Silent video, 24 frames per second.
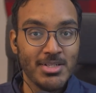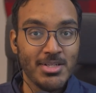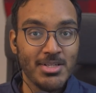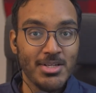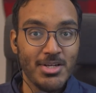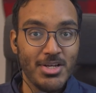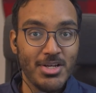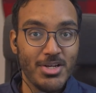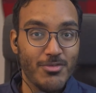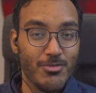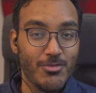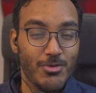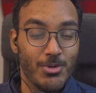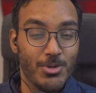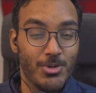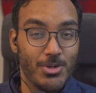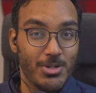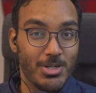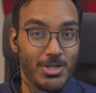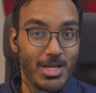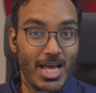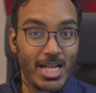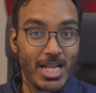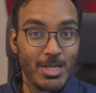for
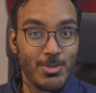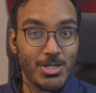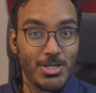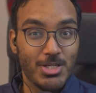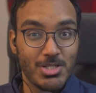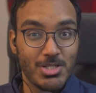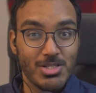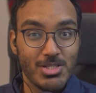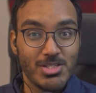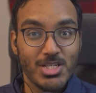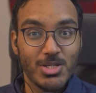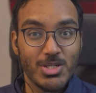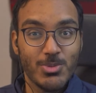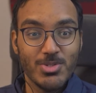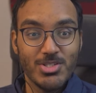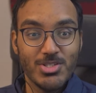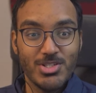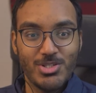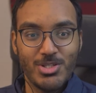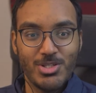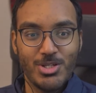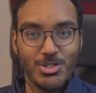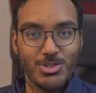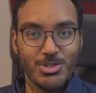animation sequences
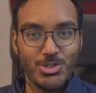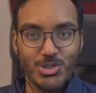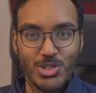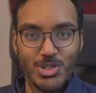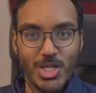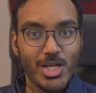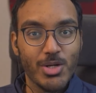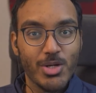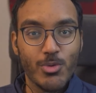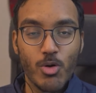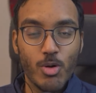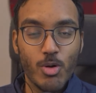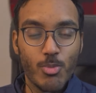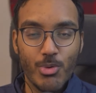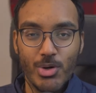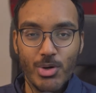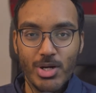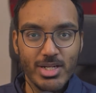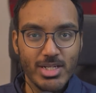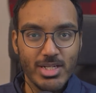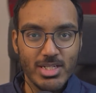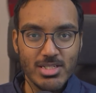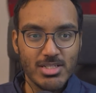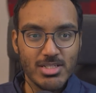that are just incorporated
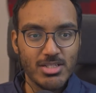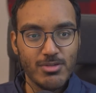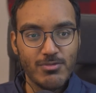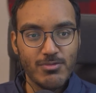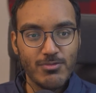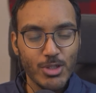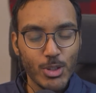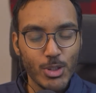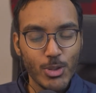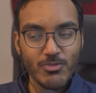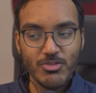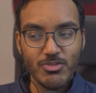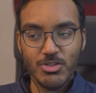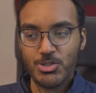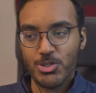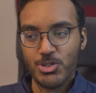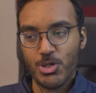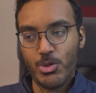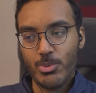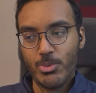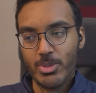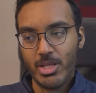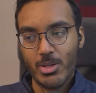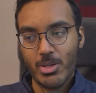into the flow of the show
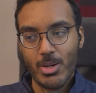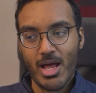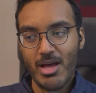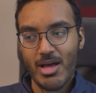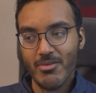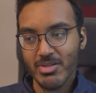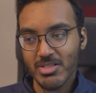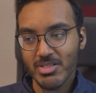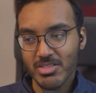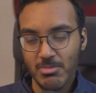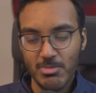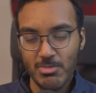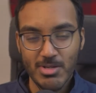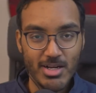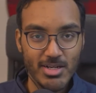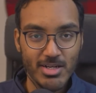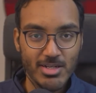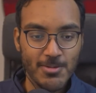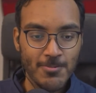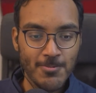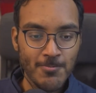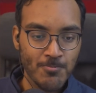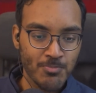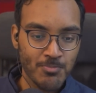without having some kind of
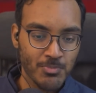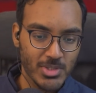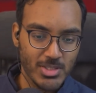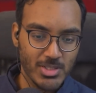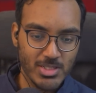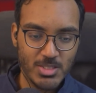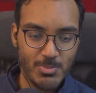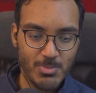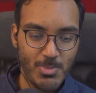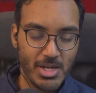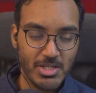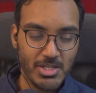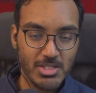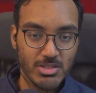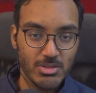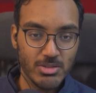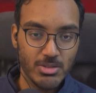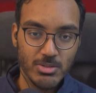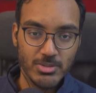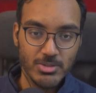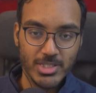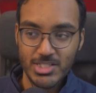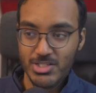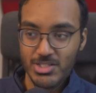spectacle
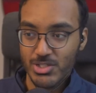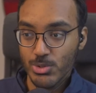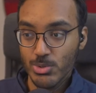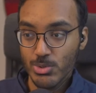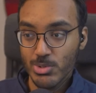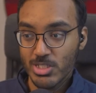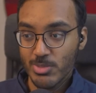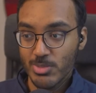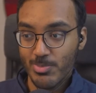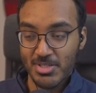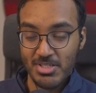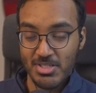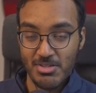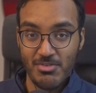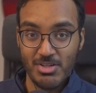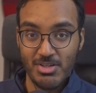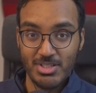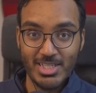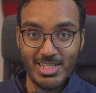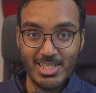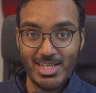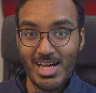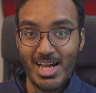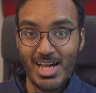that's used specifically
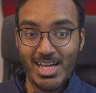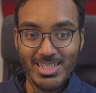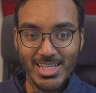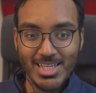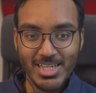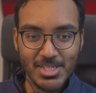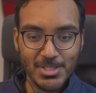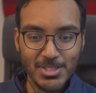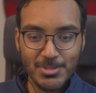to highlight it.